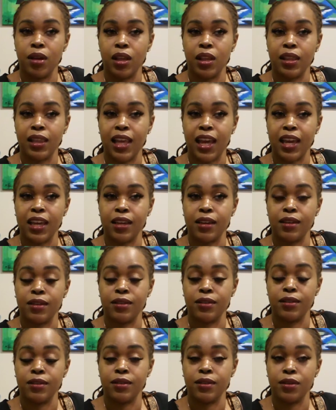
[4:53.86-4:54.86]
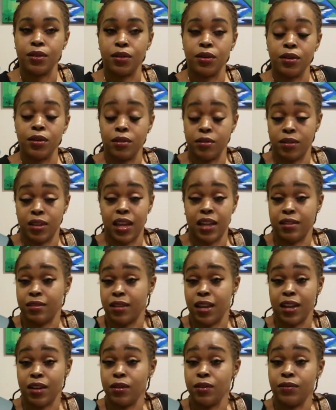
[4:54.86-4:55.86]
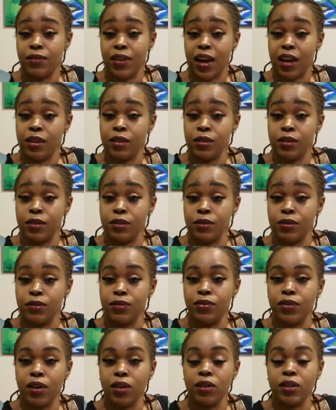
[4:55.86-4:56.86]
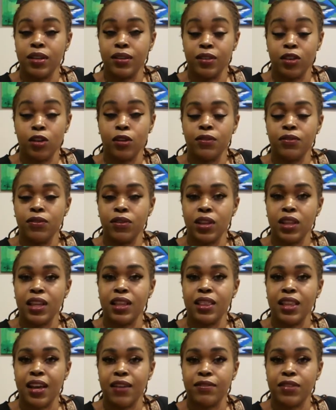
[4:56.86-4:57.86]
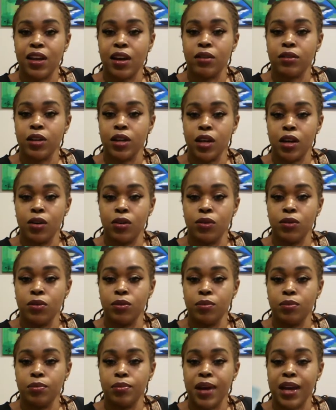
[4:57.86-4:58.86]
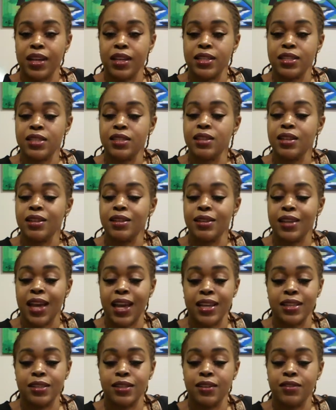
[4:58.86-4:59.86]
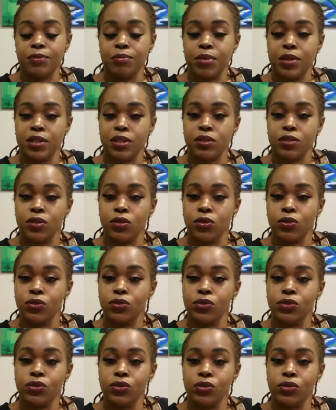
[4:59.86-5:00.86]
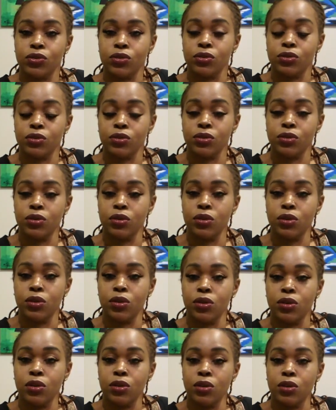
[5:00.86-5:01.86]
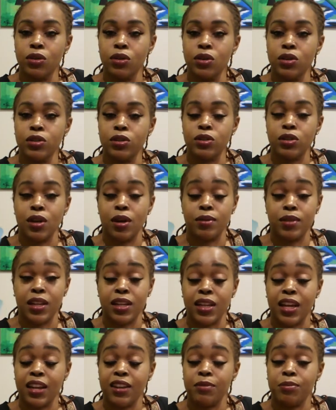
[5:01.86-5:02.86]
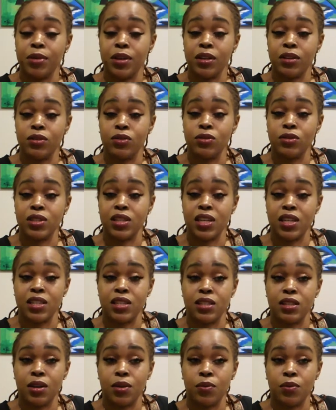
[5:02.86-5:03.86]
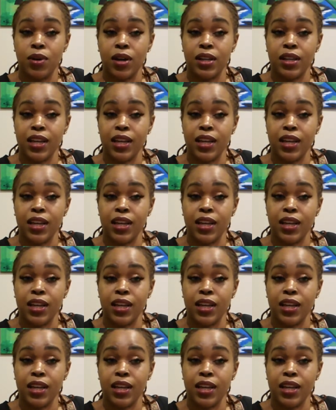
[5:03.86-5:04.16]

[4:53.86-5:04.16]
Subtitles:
They don't value you. You're feeling left out in the cold by this Knight of Pentacles. So the Knight of Pentacles is someone